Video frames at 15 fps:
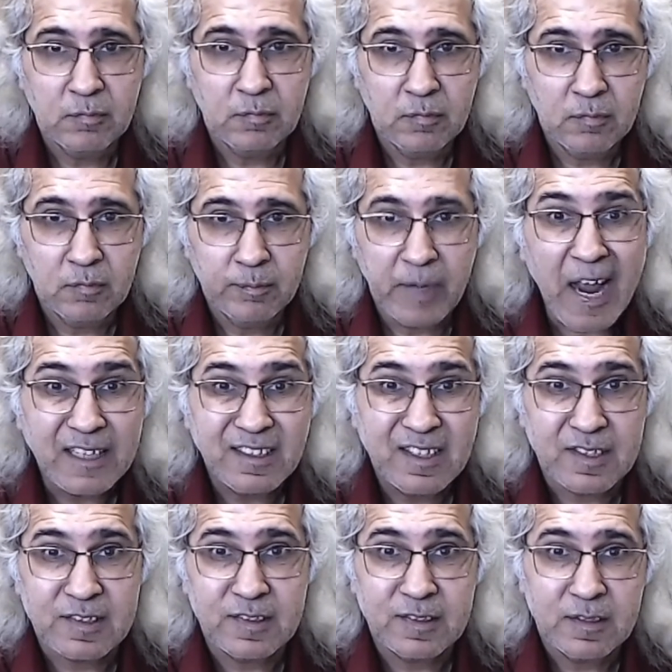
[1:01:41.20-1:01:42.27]

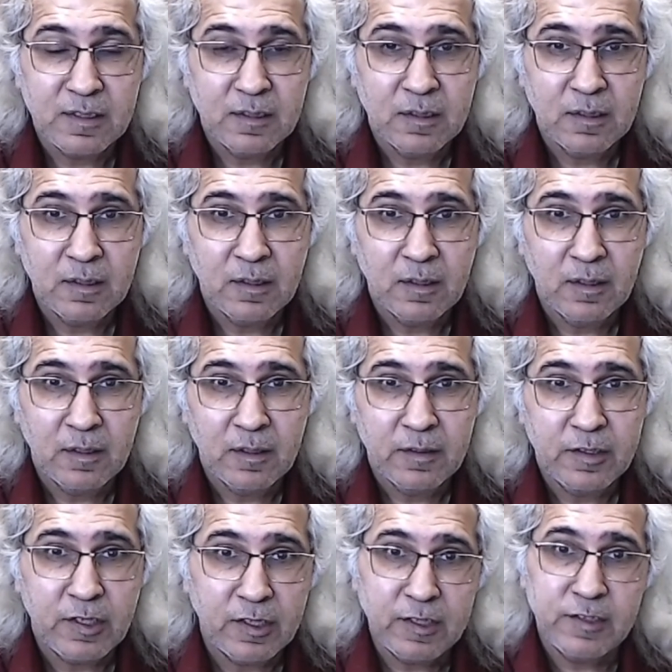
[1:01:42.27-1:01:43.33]
practice
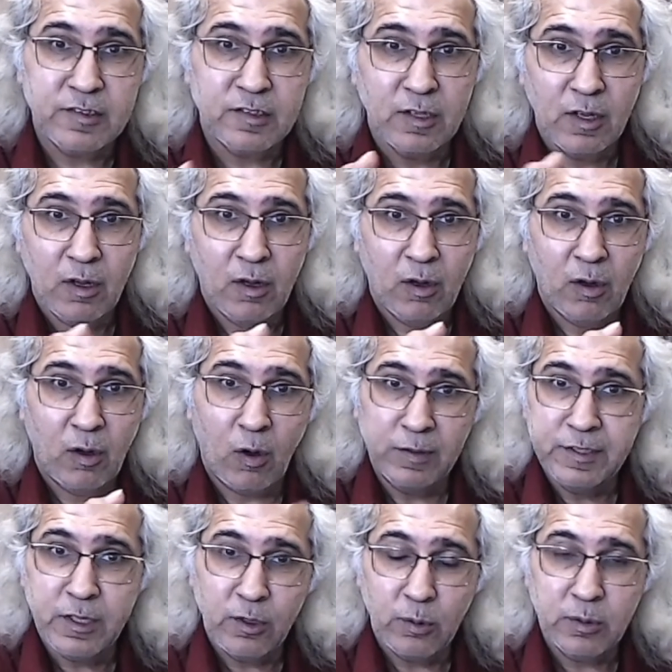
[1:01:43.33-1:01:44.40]
turns on
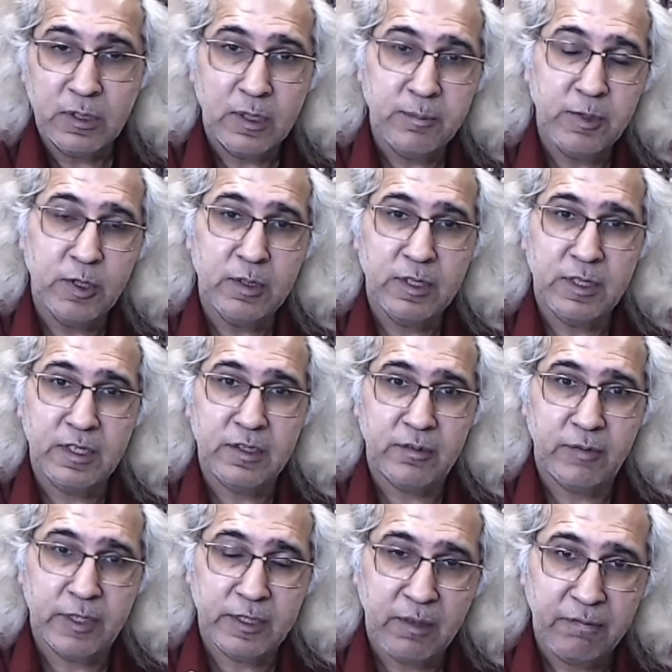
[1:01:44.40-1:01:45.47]
their own communities
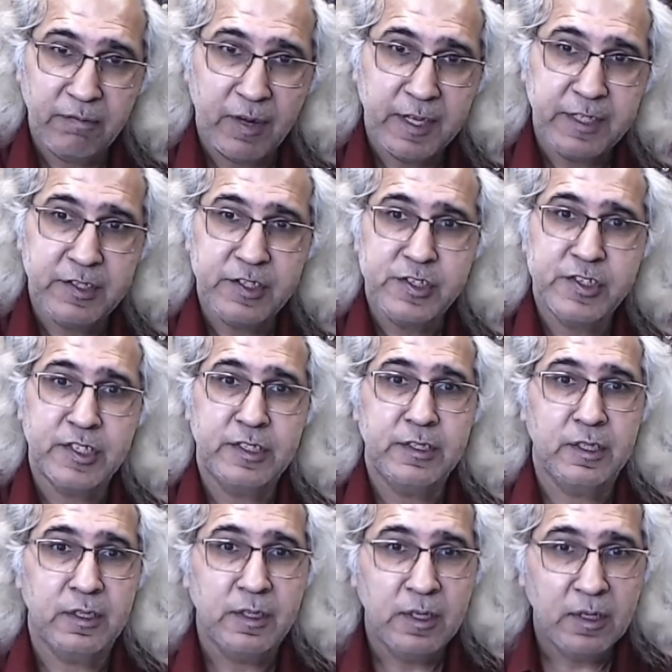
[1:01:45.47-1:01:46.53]
where they fight each
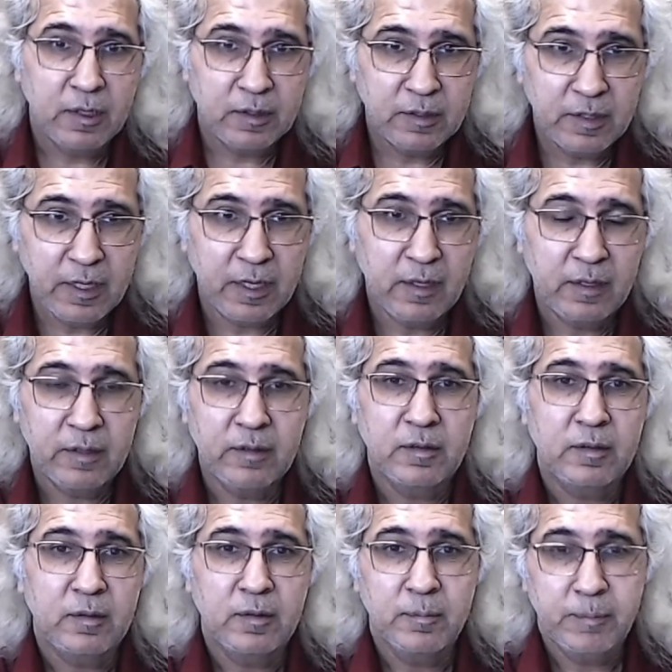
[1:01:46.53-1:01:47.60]
other. They
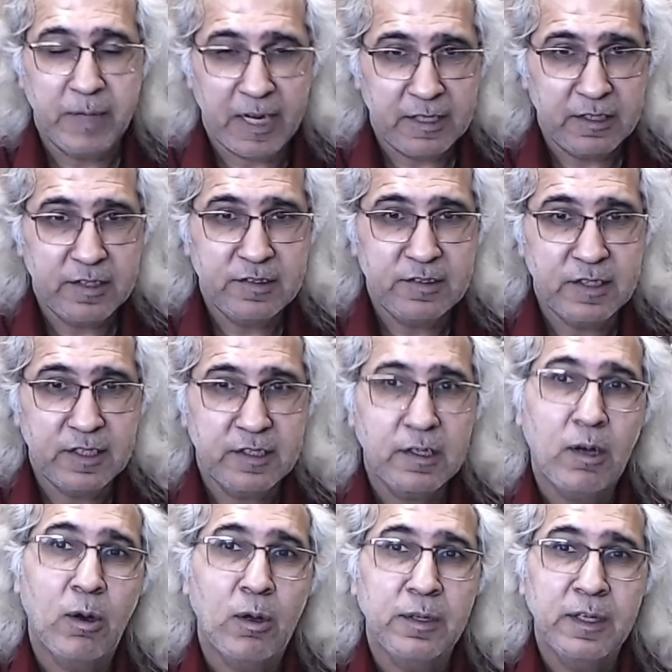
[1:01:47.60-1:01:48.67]
practice it
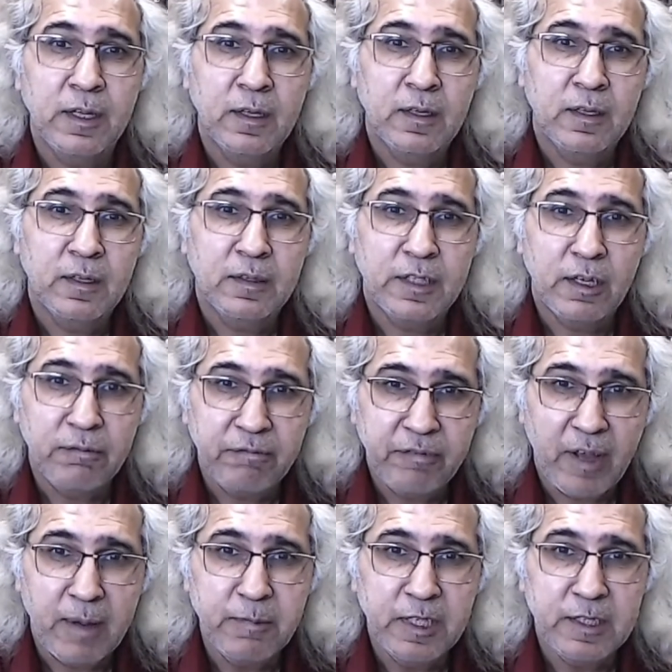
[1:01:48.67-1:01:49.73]
on their
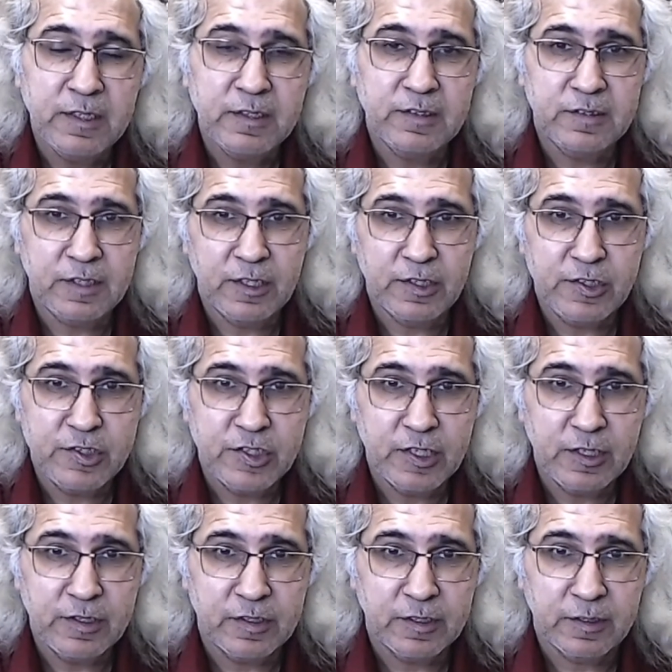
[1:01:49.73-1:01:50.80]
families, their
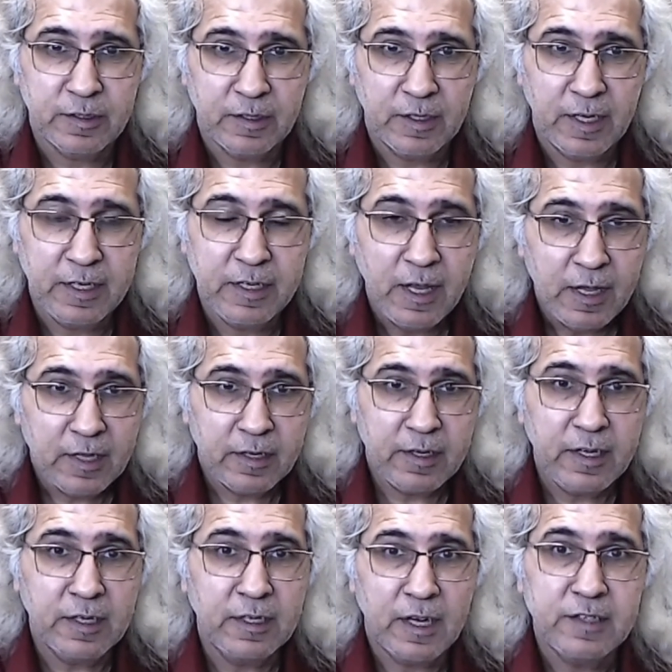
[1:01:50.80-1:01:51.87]
children, right?
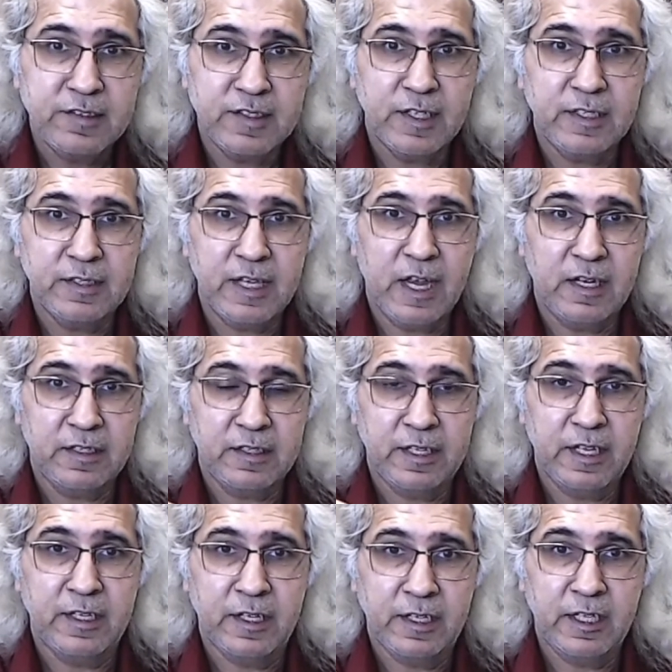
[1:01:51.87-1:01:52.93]
Realizing that
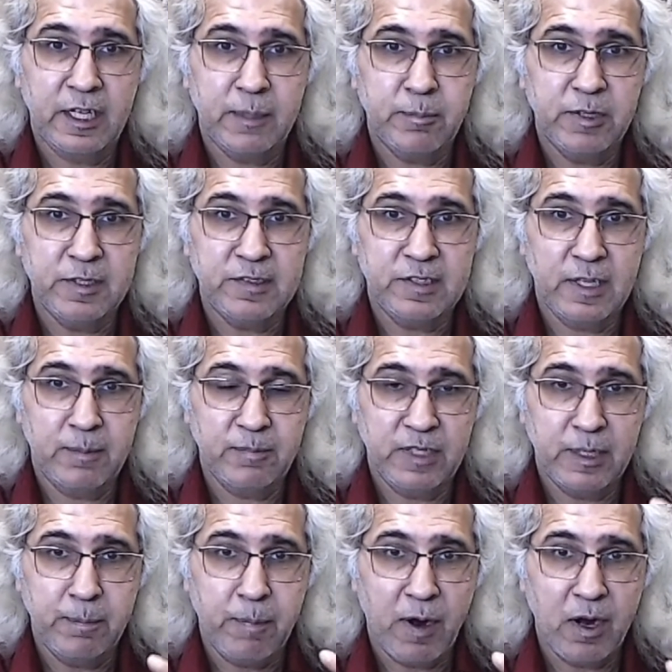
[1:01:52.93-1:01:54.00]
then enables them
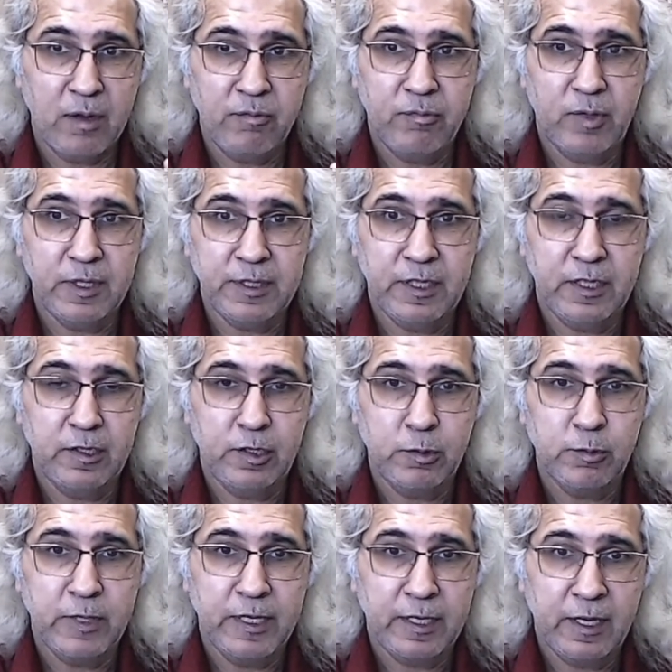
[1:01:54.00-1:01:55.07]
that part of what they are
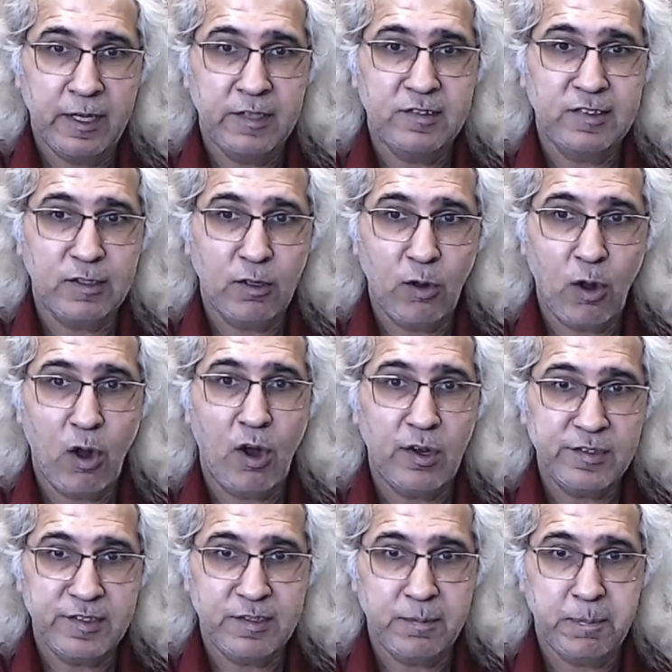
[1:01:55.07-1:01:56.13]
doing is
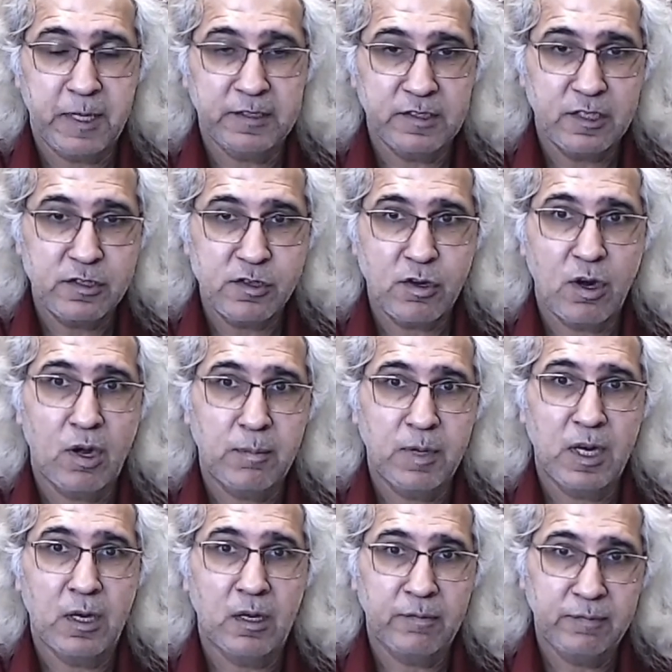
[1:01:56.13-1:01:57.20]
caused by the trauma
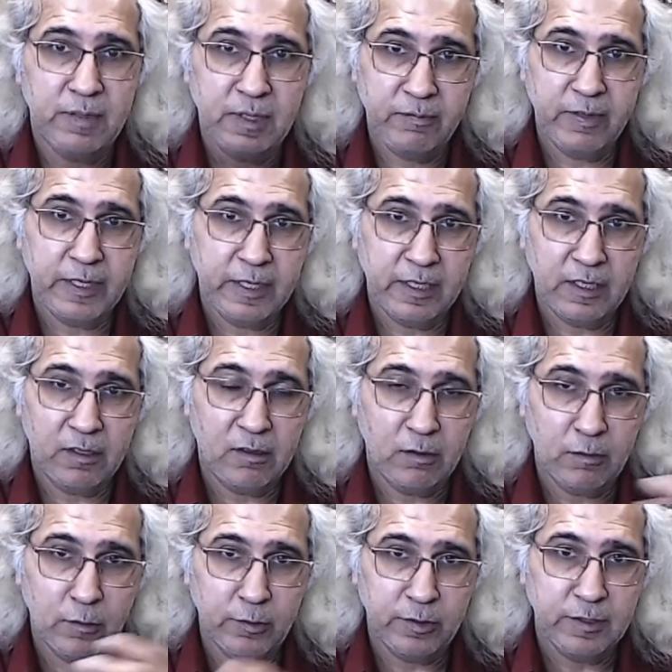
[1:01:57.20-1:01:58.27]
of living in a
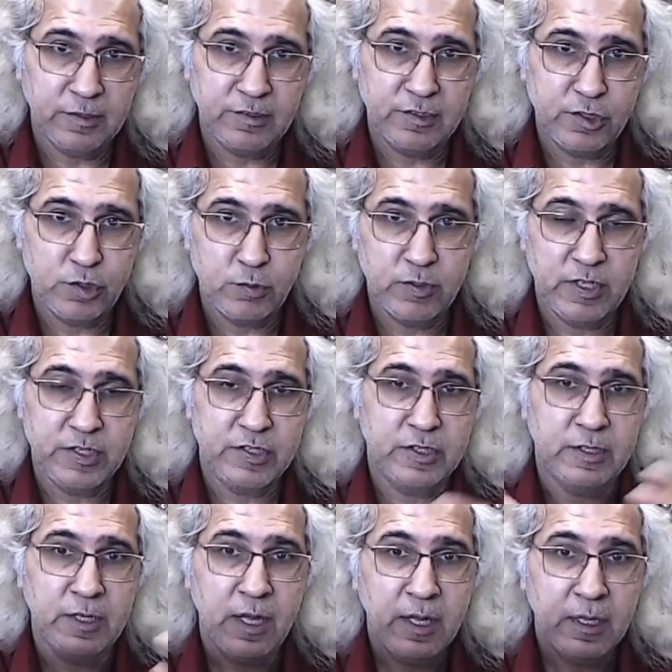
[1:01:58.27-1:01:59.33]
colonial
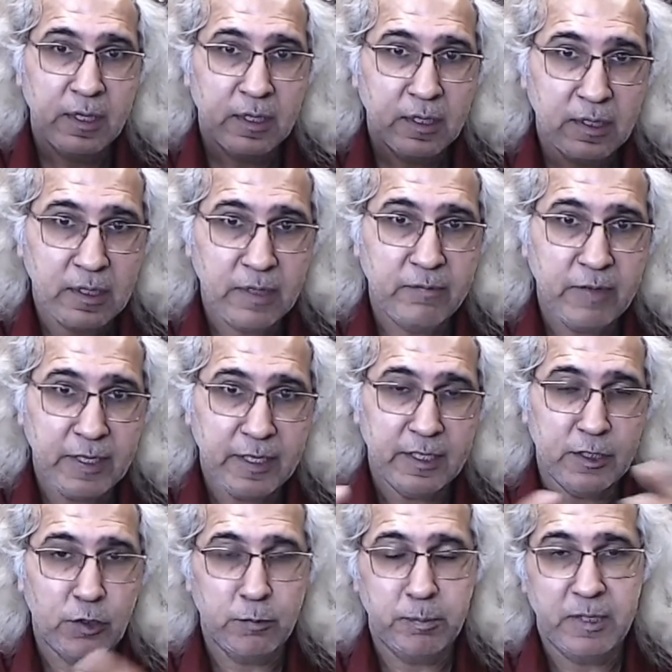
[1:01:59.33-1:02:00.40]
situation, living in
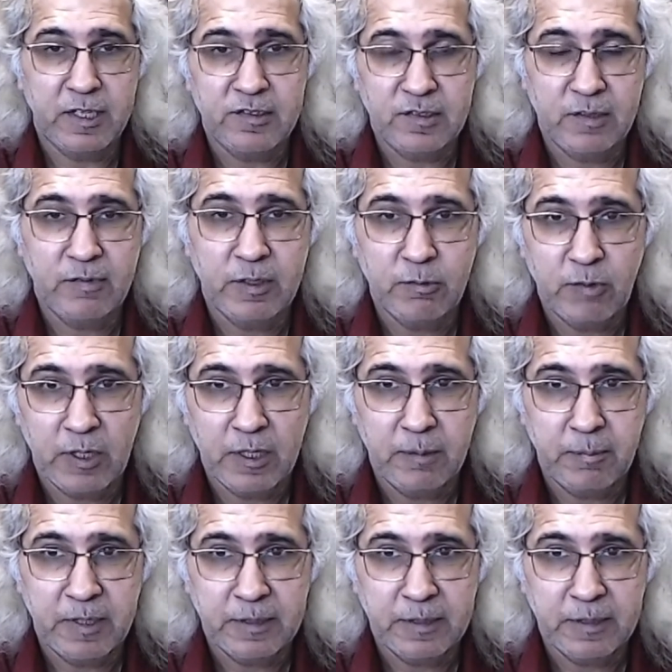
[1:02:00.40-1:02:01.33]
an oppressive environment.